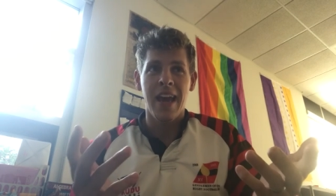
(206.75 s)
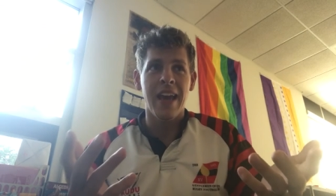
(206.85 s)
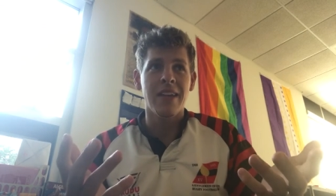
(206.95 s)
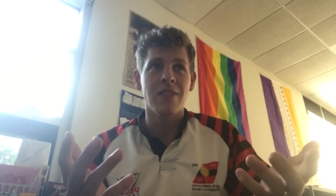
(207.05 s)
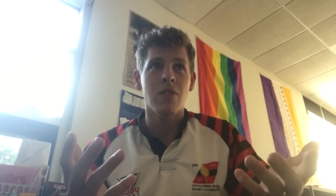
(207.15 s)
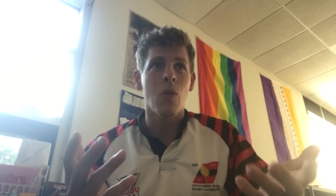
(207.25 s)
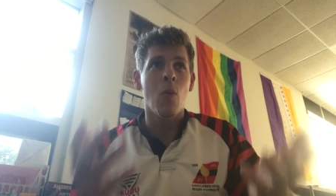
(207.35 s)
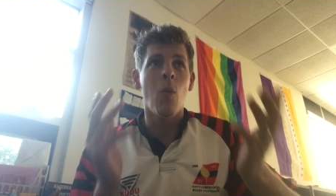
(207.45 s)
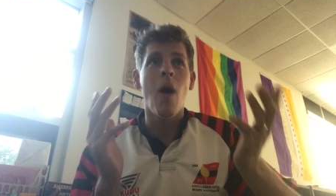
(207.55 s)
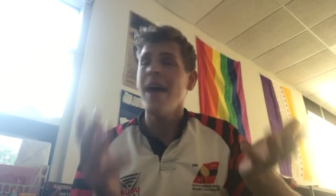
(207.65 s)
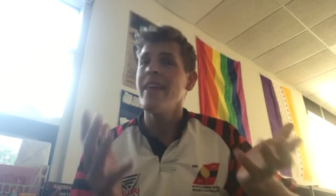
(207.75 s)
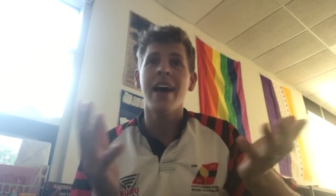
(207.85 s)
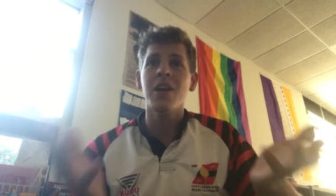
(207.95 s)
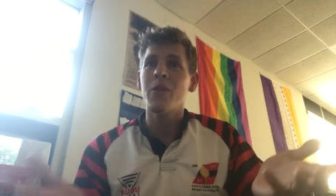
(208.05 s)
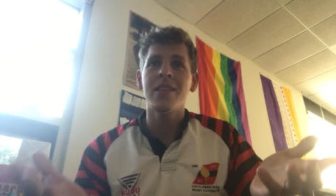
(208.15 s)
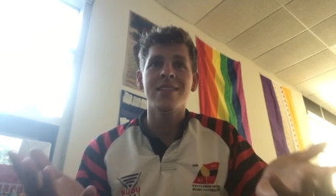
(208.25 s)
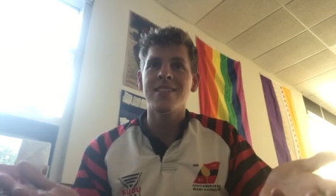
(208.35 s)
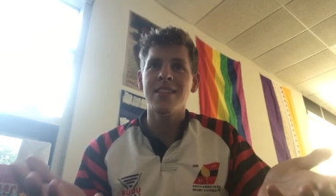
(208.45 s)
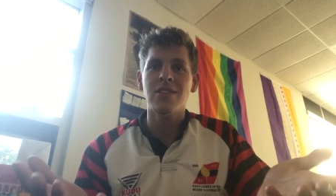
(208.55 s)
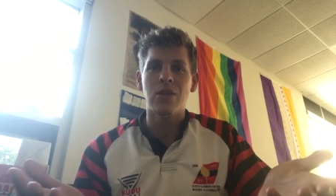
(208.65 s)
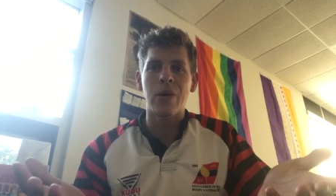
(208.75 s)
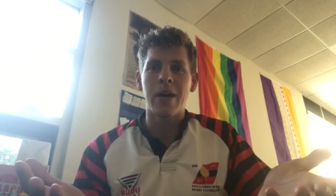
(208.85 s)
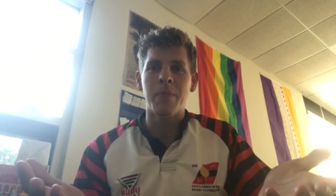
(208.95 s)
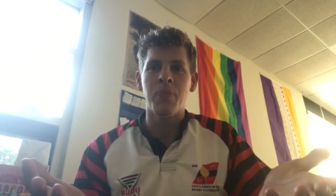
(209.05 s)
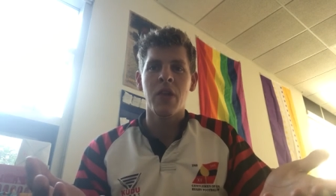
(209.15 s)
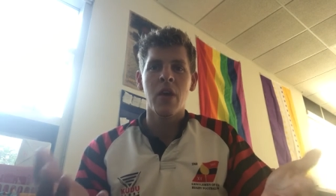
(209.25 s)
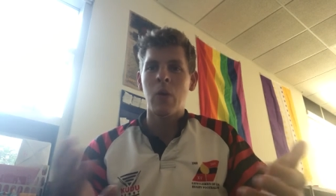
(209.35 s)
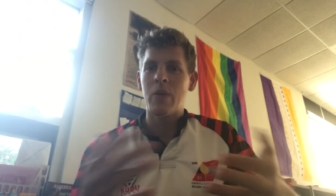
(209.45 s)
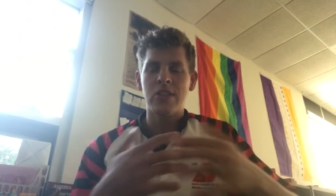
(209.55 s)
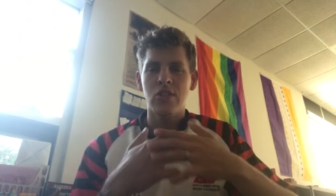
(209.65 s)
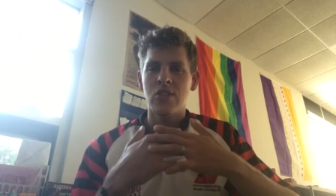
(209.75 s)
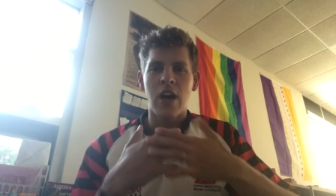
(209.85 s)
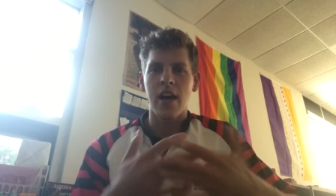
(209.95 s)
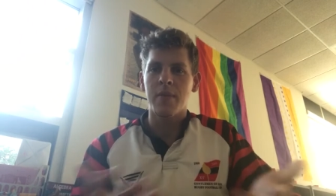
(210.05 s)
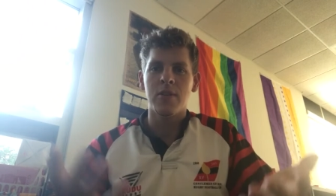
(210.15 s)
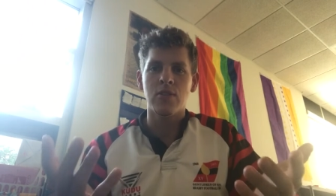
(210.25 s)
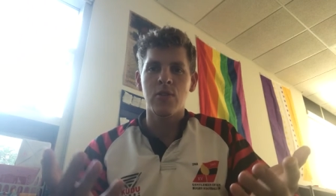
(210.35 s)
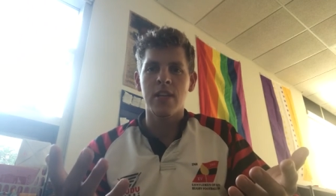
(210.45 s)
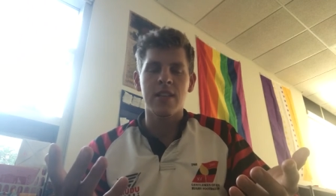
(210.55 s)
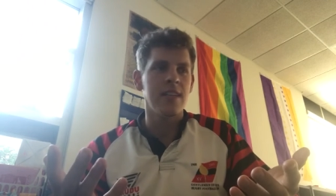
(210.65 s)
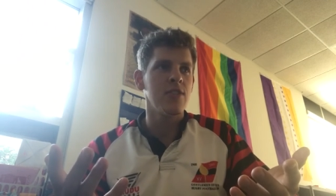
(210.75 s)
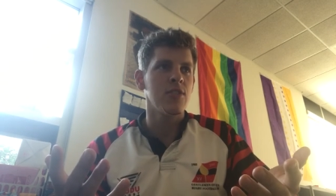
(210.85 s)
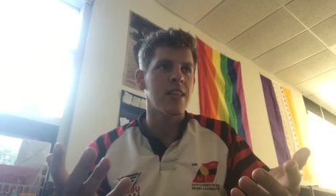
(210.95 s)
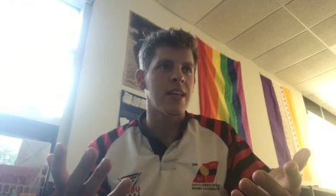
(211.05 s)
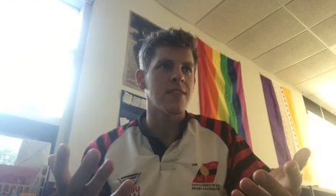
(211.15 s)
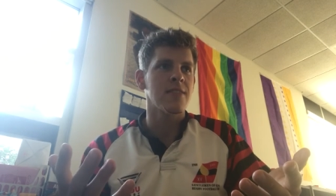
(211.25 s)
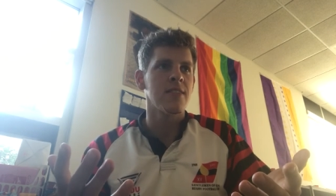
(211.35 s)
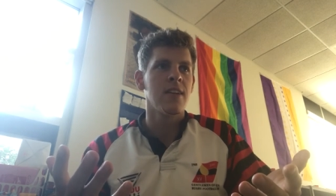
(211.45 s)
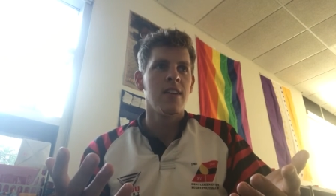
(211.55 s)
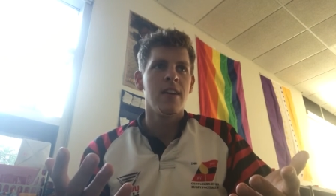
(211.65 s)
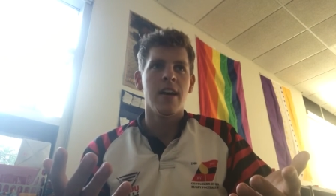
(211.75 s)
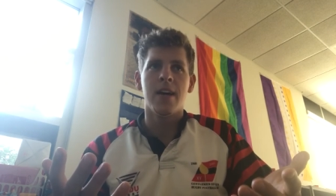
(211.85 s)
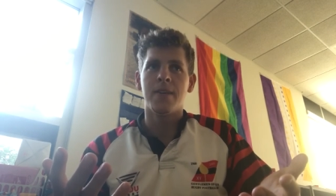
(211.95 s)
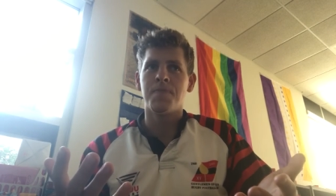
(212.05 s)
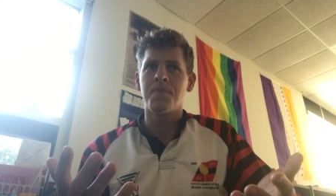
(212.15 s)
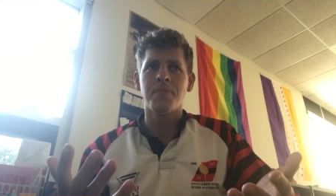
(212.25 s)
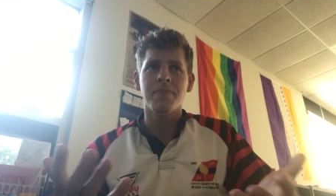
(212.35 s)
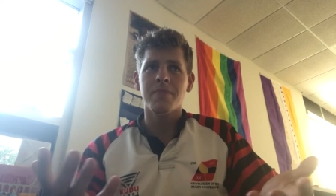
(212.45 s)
And why the heck we listening to him when he's just talking about doing illegal things? Um,